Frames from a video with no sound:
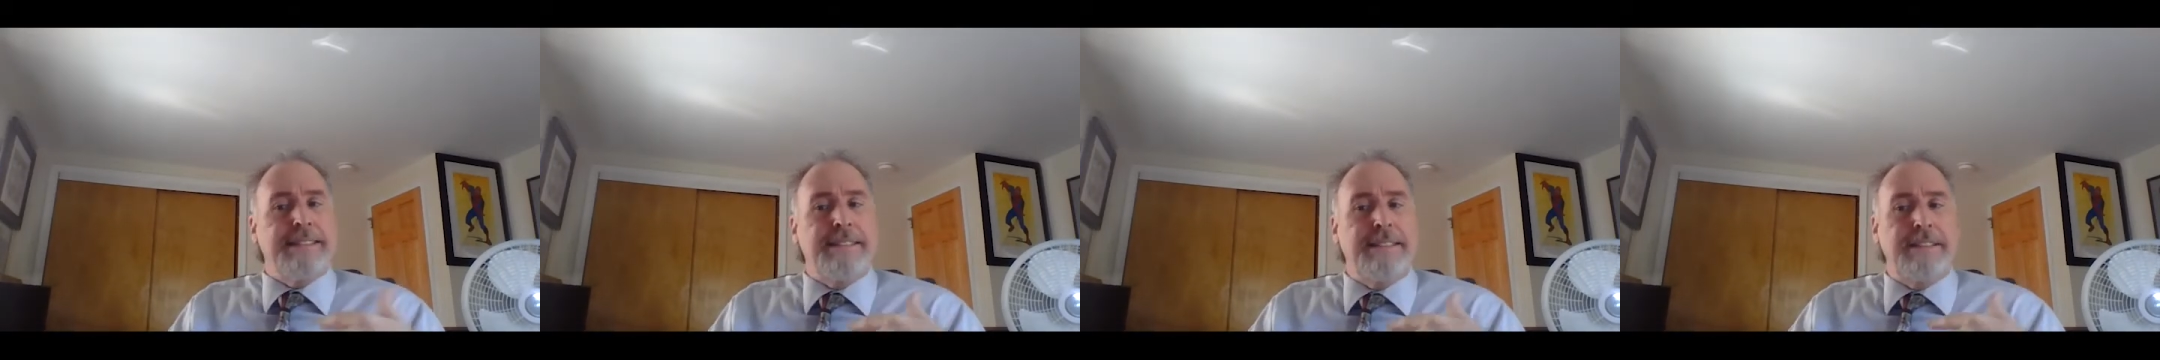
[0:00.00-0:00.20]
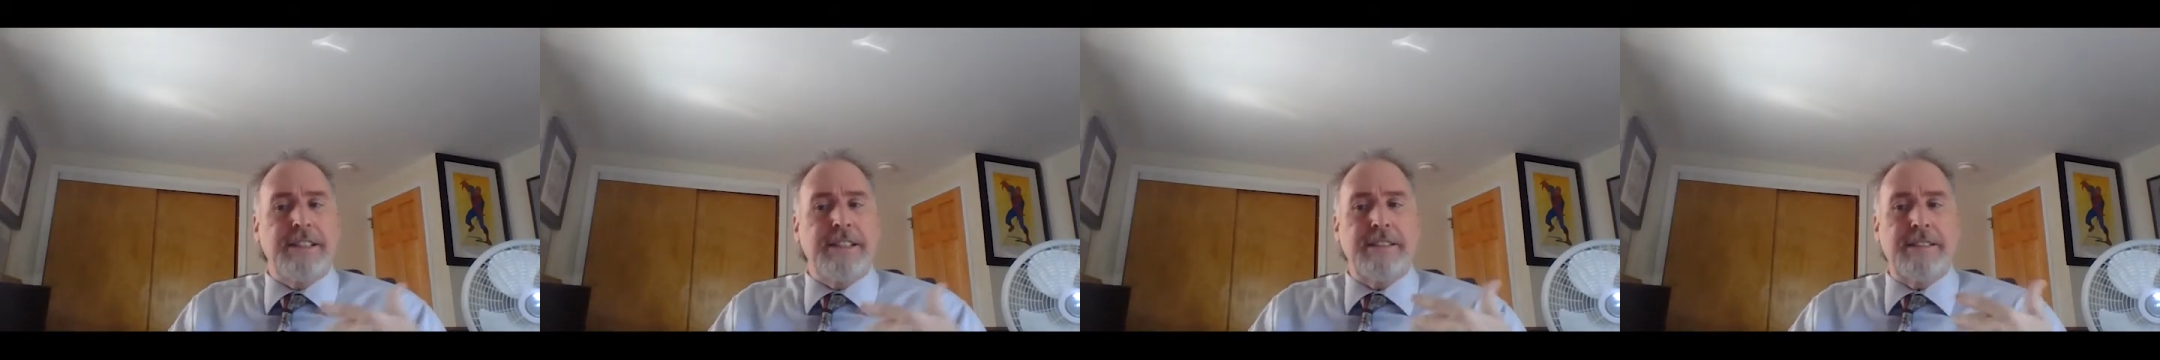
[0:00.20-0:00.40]

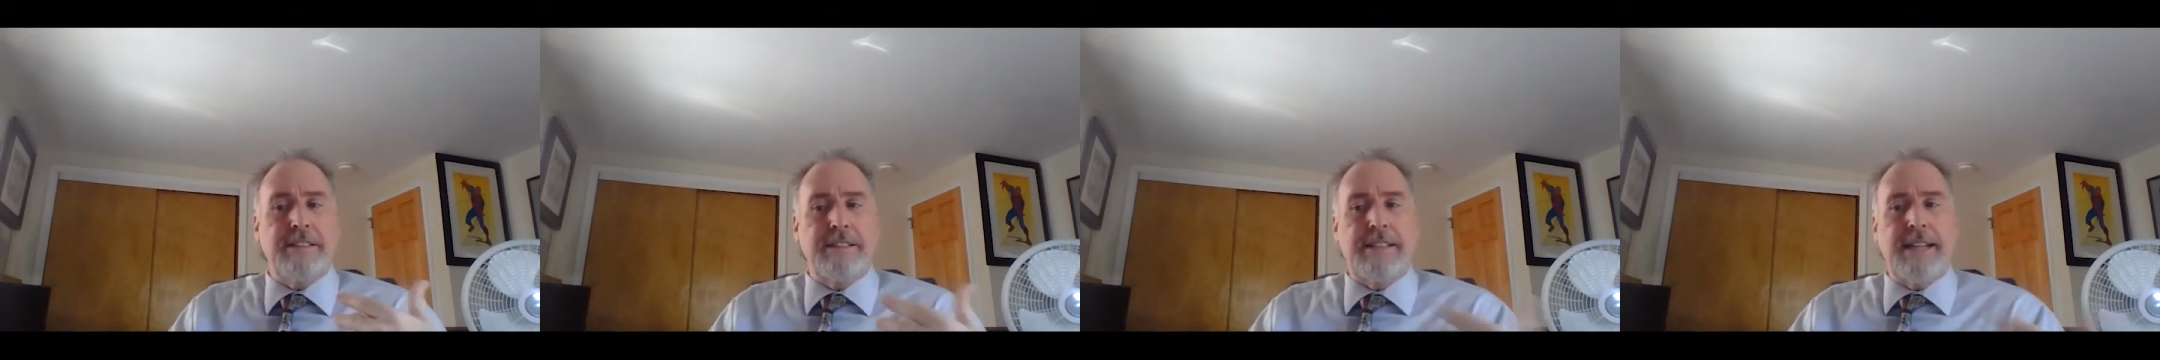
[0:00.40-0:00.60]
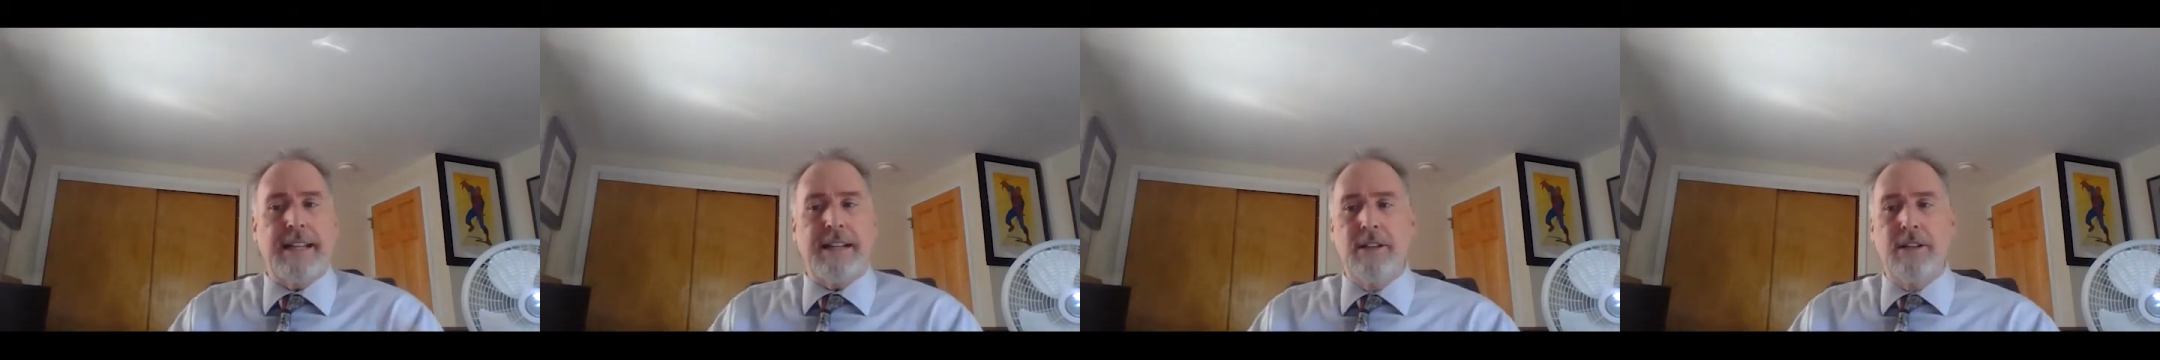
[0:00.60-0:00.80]
And
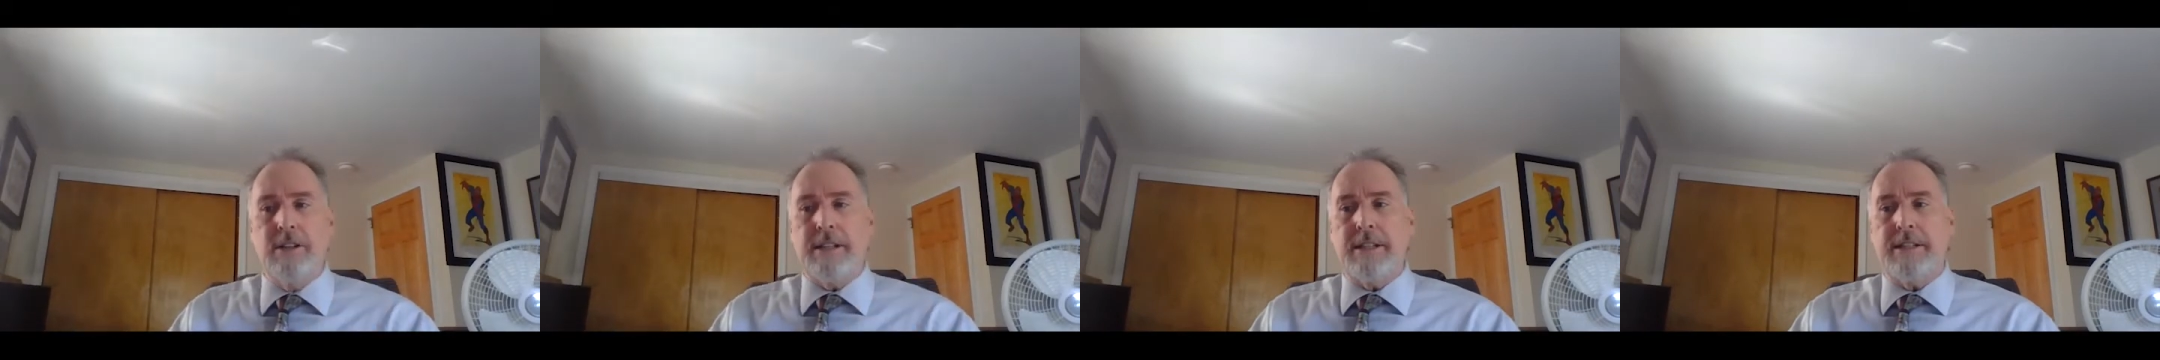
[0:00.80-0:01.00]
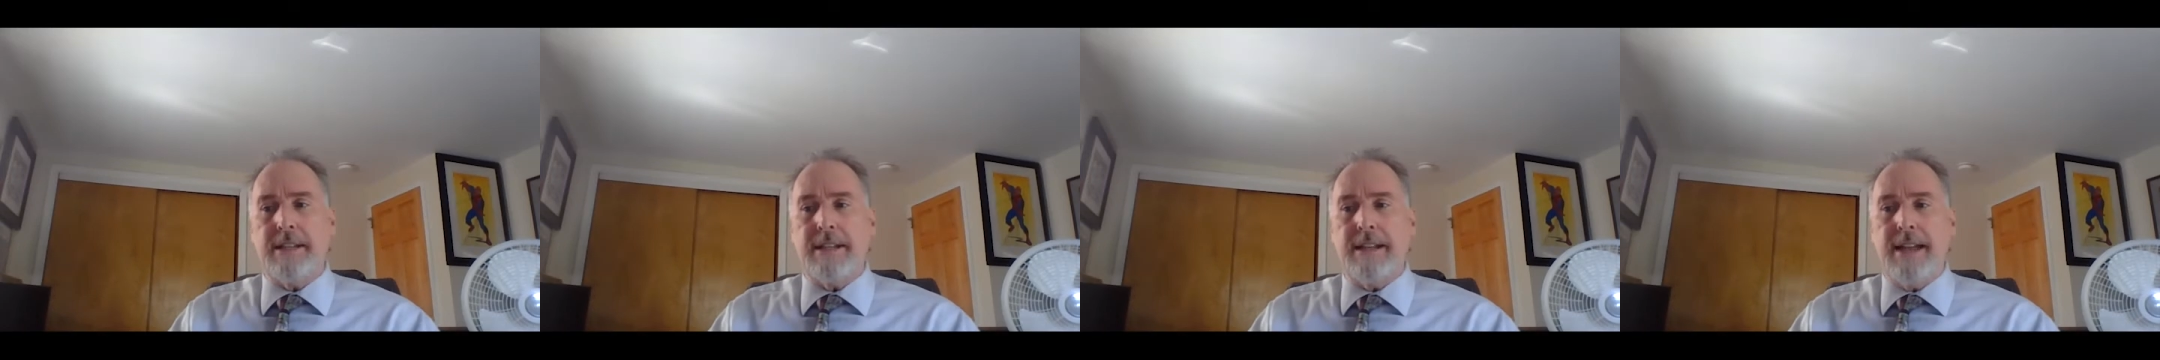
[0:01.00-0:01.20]
just take a
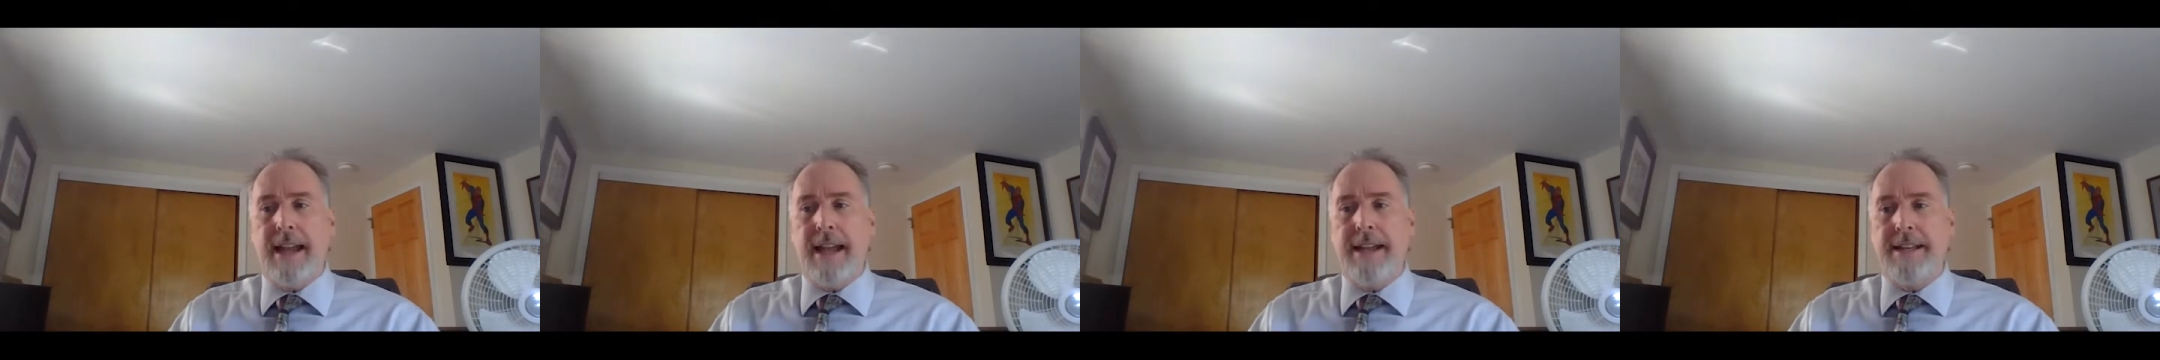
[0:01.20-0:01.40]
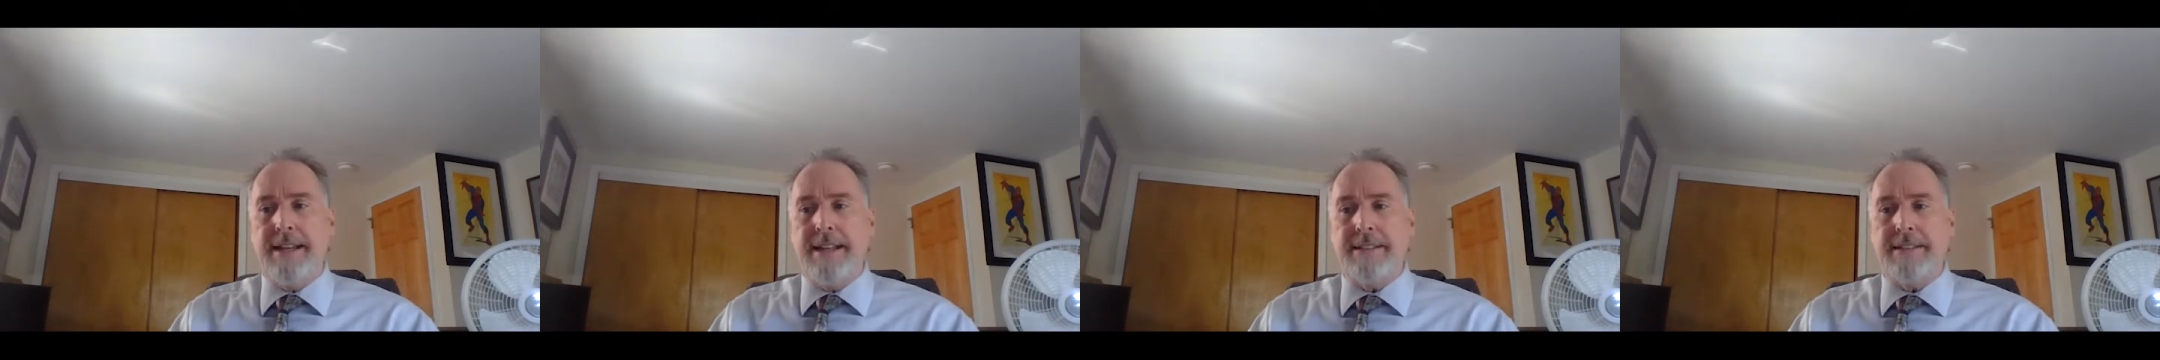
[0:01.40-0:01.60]
look at the
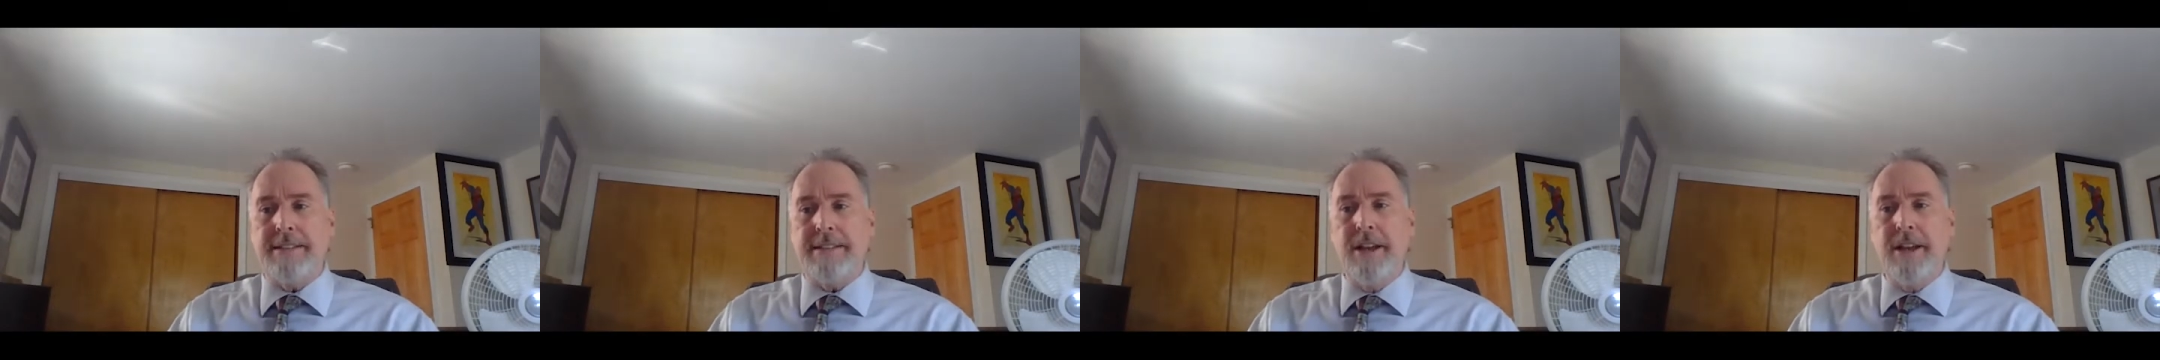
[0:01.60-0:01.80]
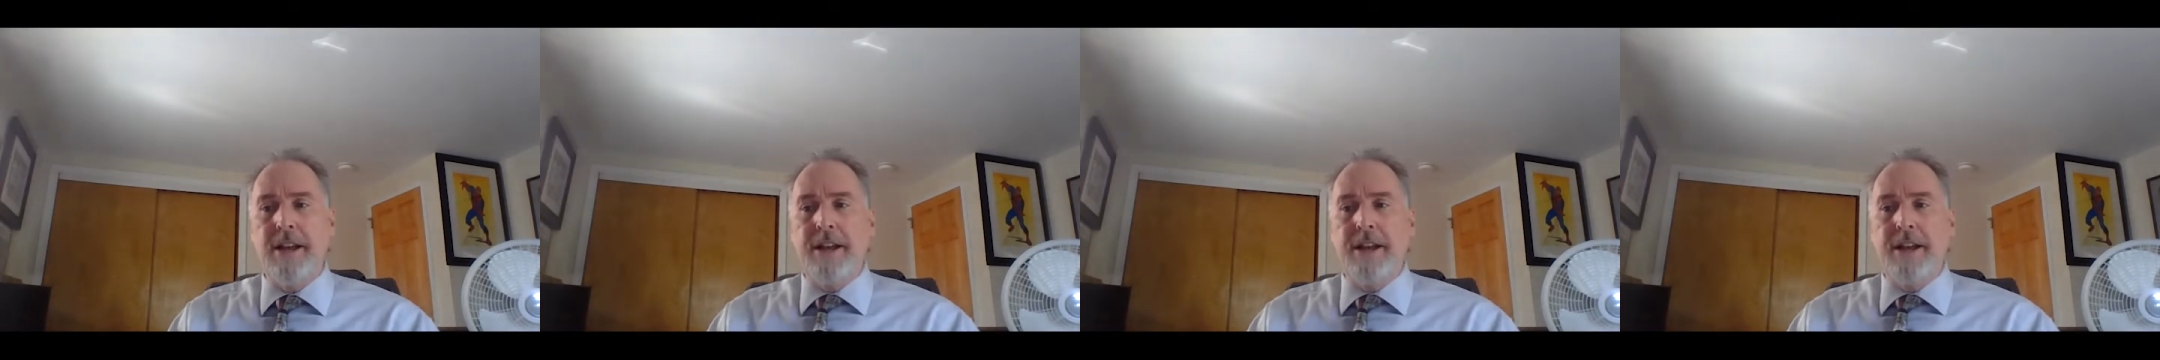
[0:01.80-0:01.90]
90s.